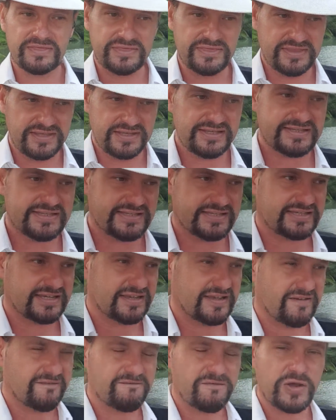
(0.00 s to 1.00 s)
This
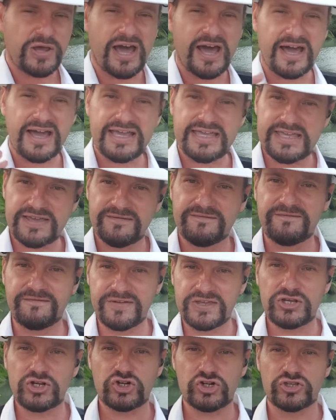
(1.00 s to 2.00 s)
higher
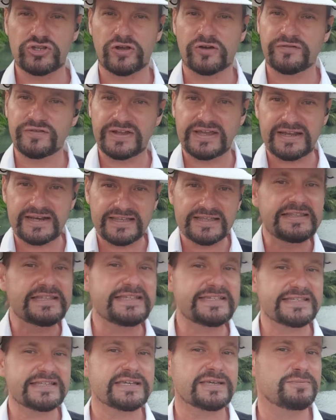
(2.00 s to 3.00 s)
vision of
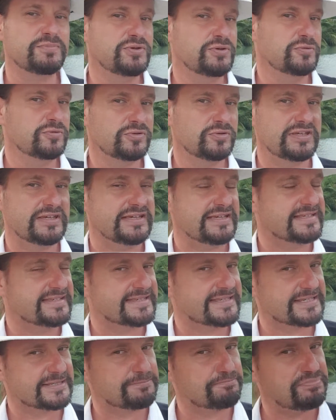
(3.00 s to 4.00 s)
Hellenistic beauty is
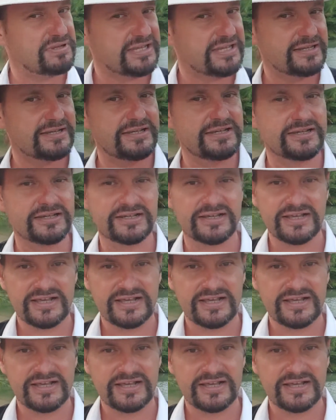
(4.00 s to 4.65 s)
speaking